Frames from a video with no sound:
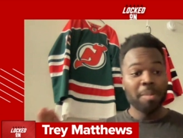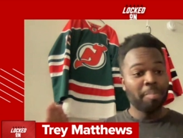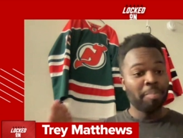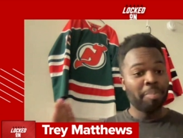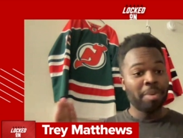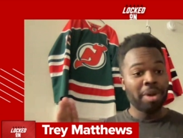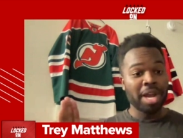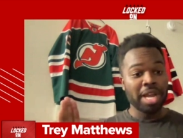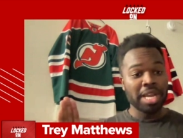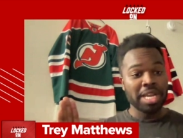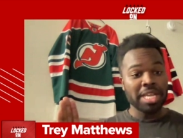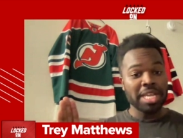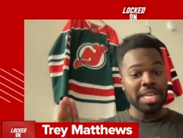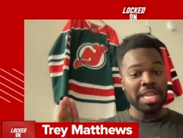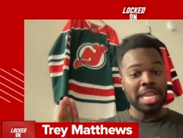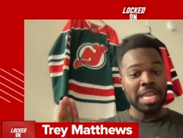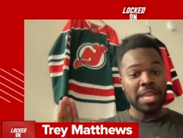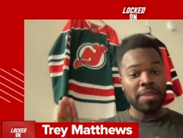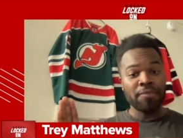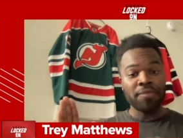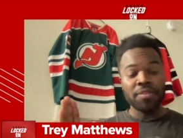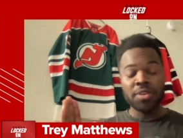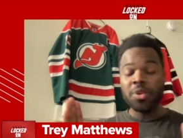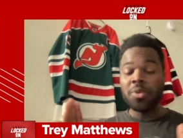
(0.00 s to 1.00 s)
but
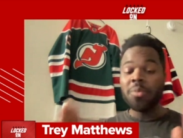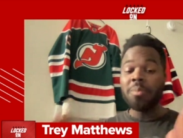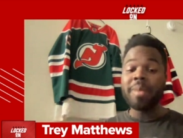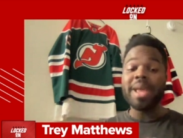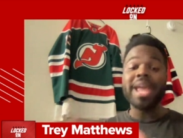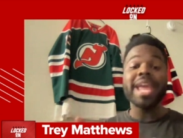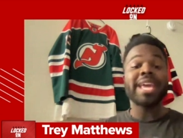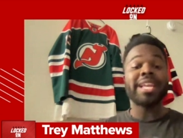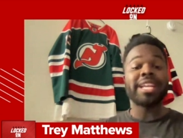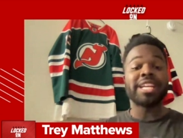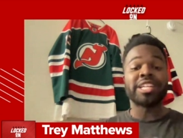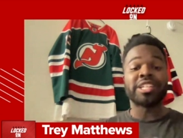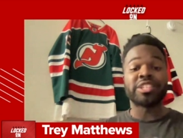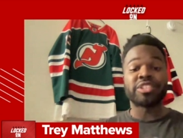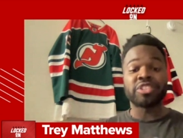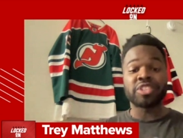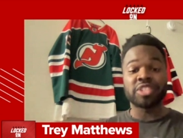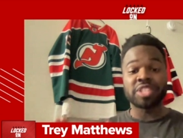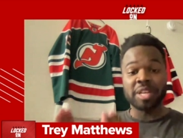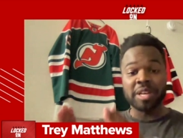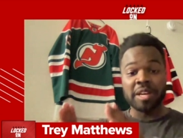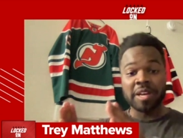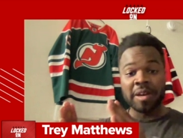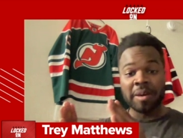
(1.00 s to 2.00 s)
if you manage
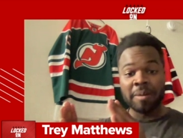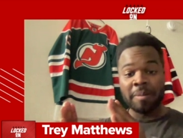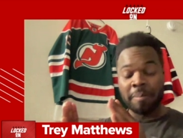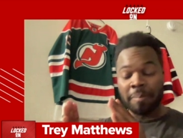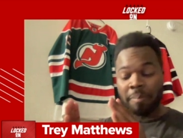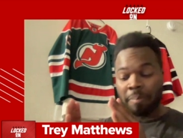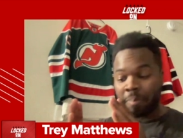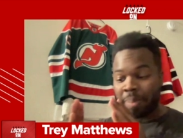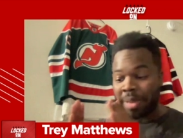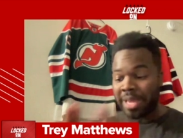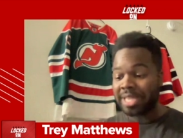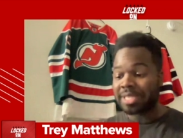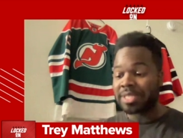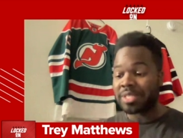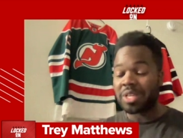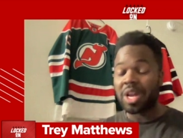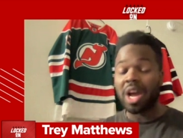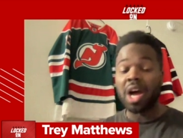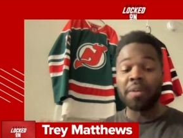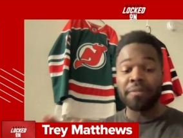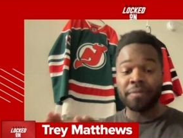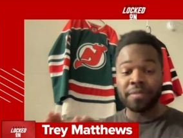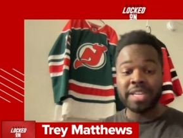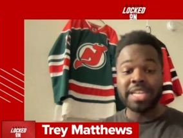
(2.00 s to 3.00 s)
to piss
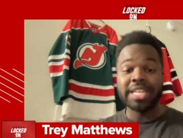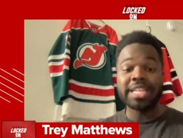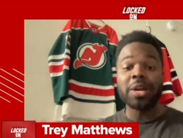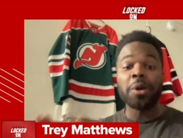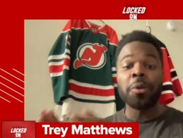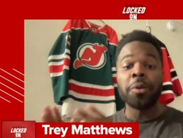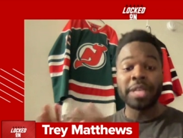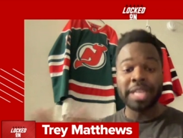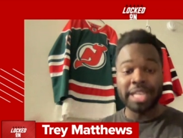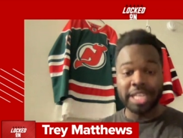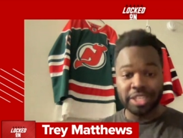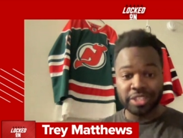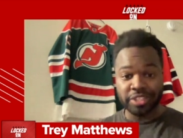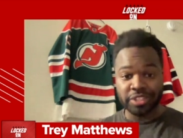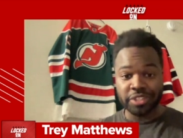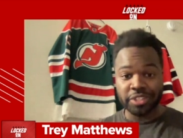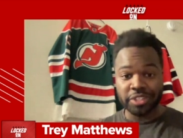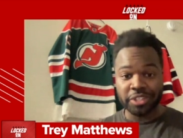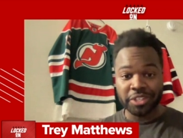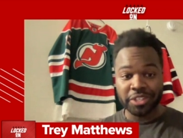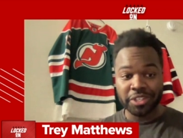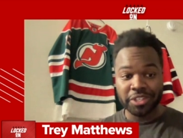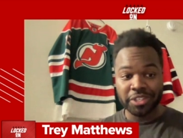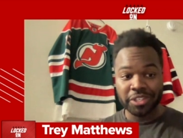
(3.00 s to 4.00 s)
off Nico
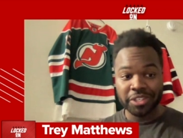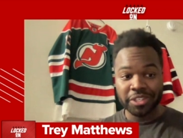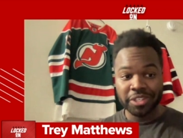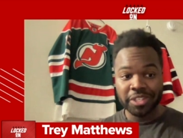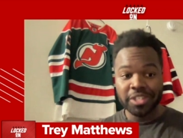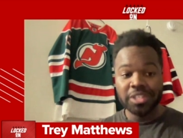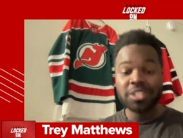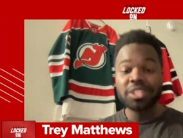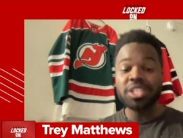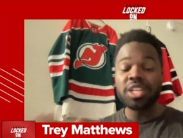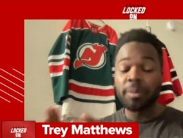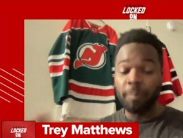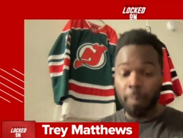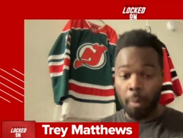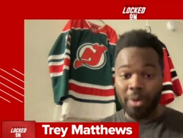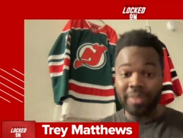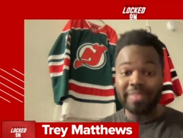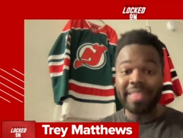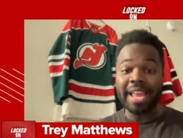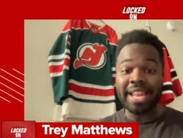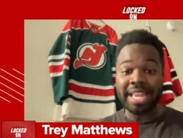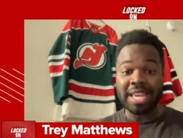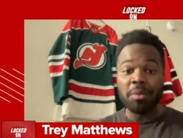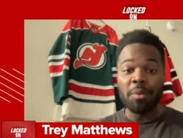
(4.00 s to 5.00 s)
Hischier to the
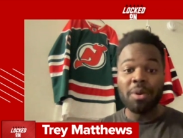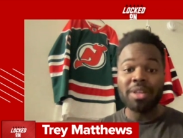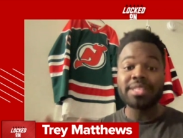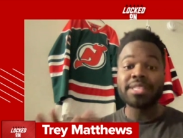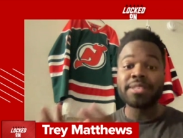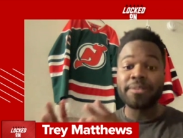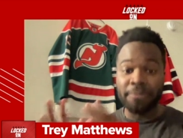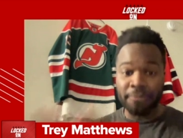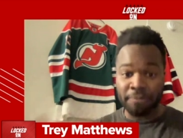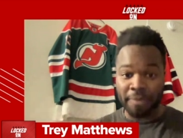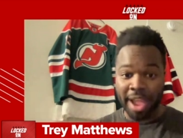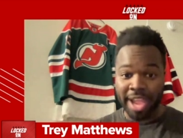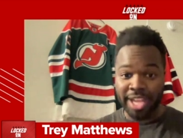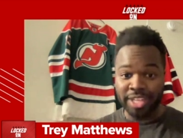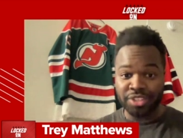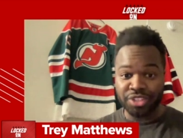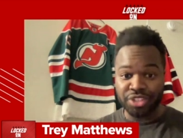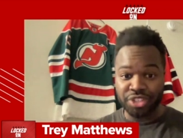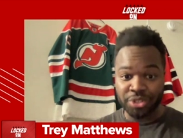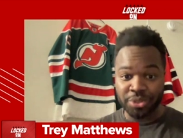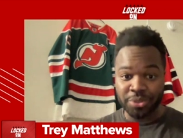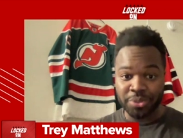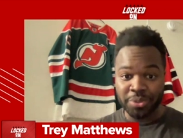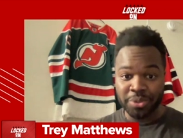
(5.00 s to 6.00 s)
point that he wants to fight
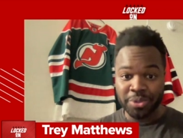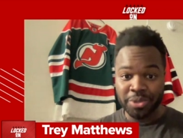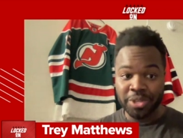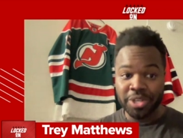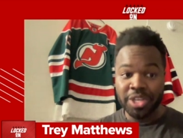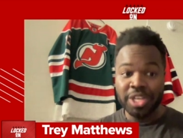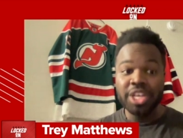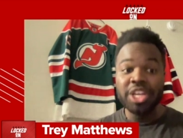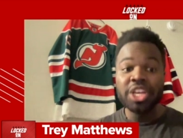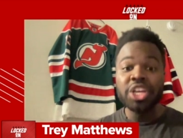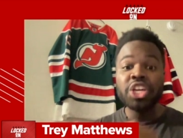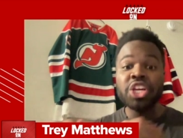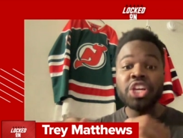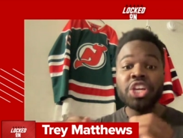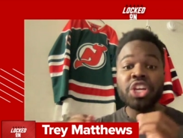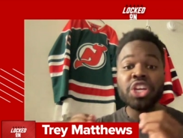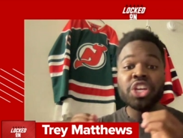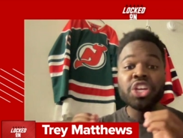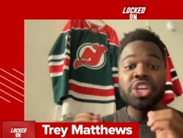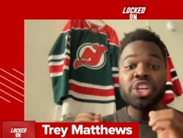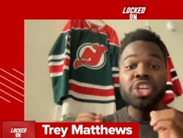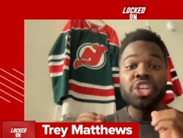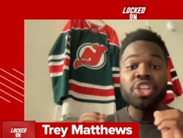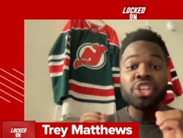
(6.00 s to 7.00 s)
you,
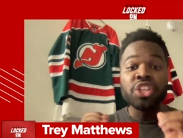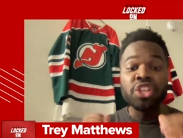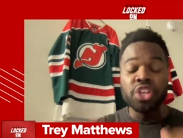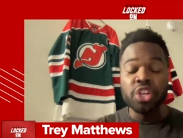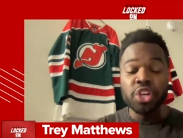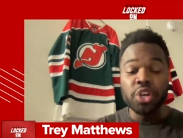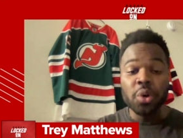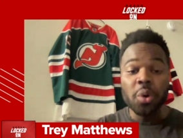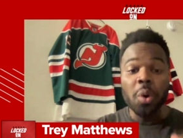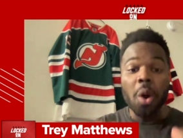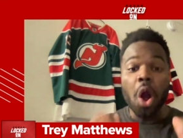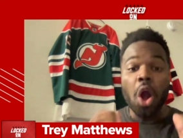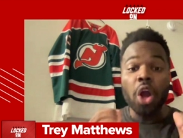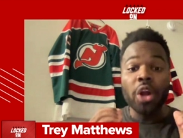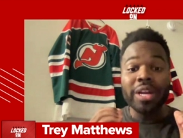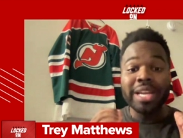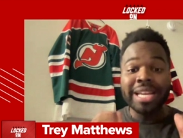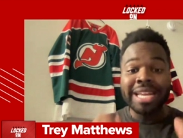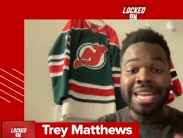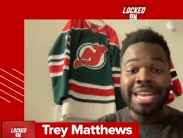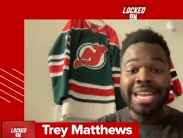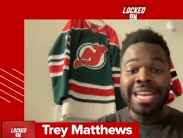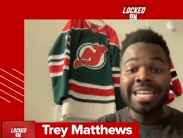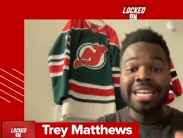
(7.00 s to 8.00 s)
you are
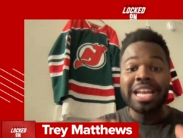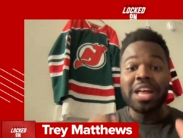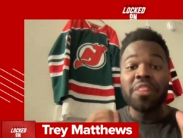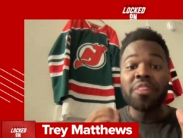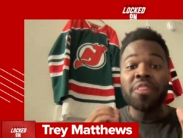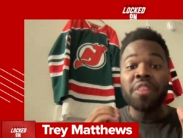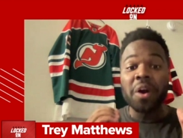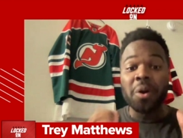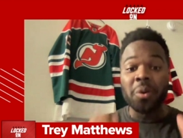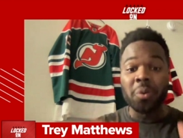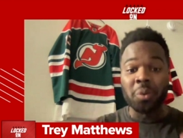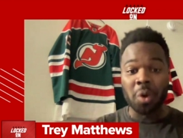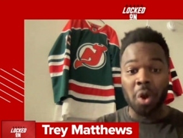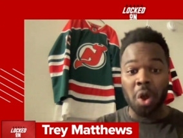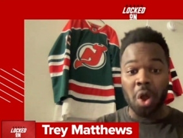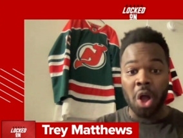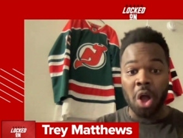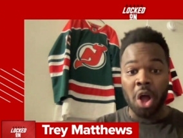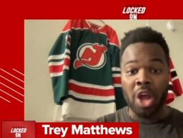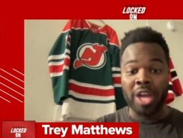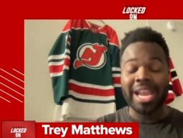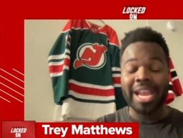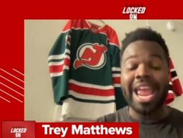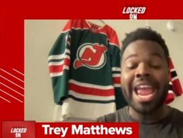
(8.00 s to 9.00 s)
in the
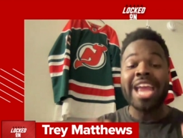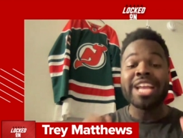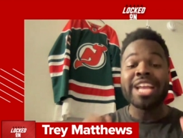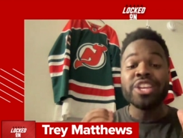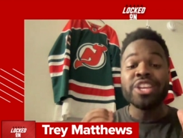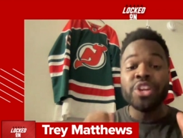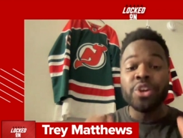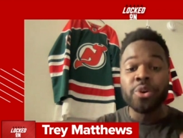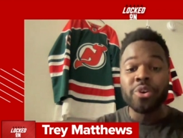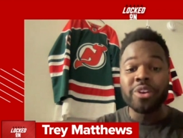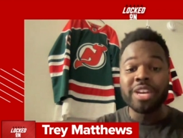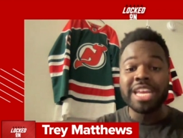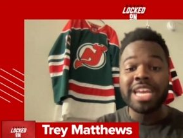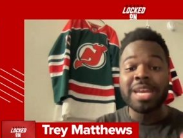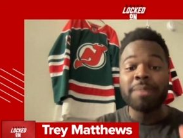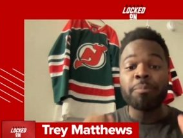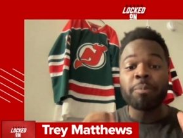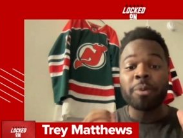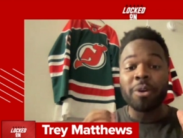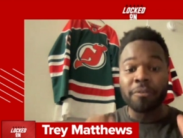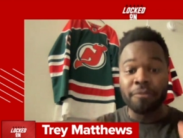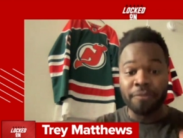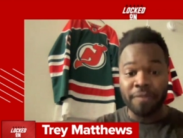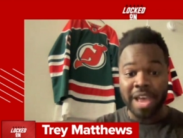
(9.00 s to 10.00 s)
wrong and you need
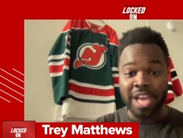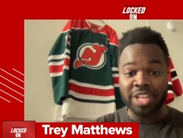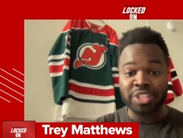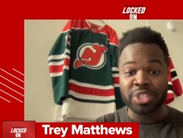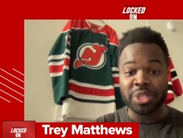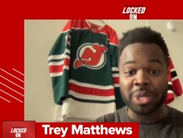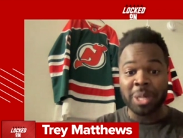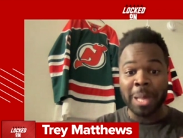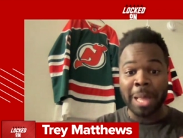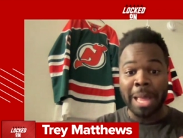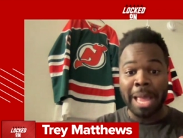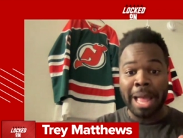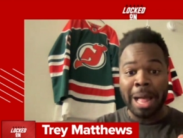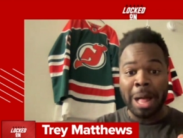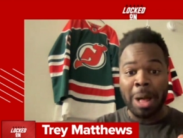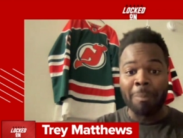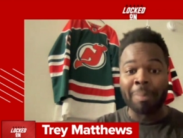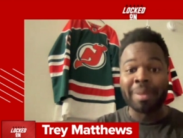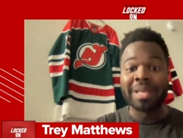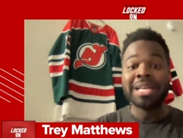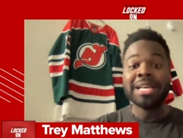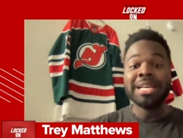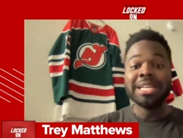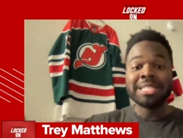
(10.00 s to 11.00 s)
professional
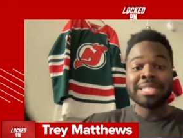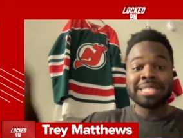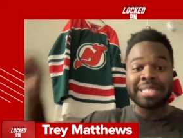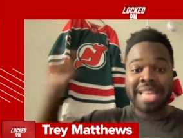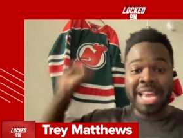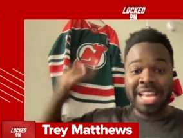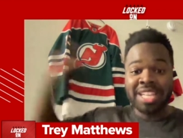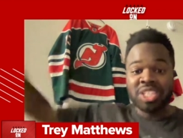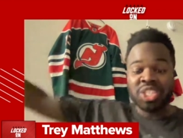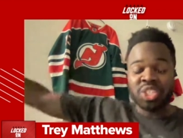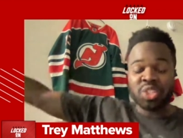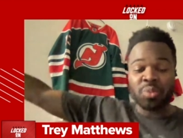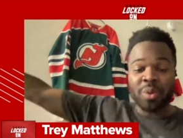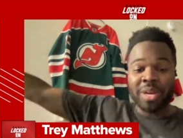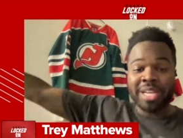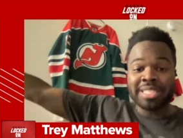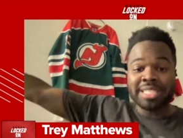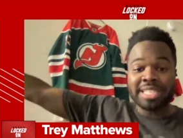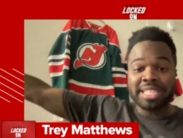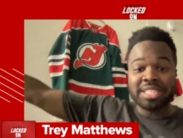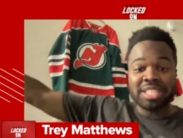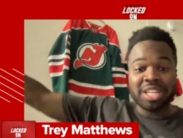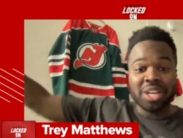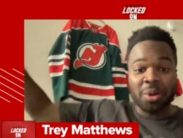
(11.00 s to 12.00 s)
help. Send
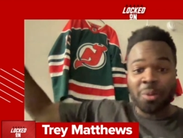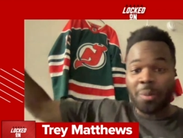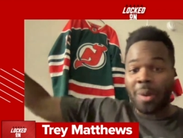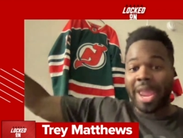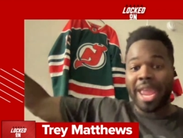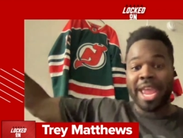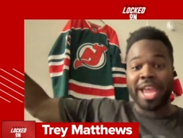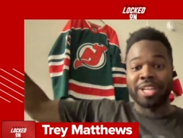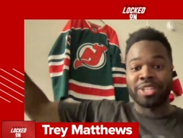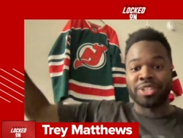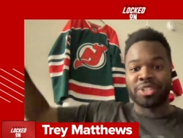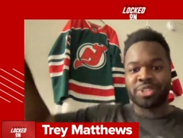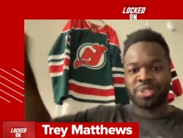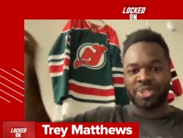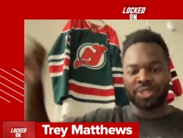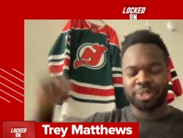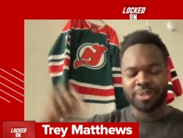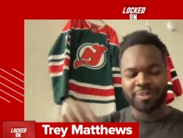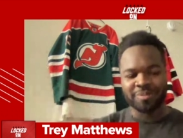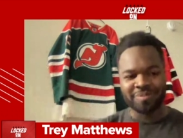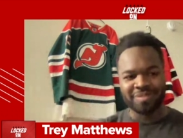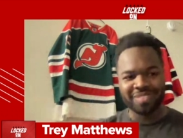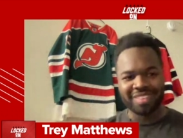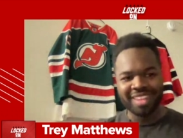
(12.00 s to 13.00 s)
Sweezey to the ranch.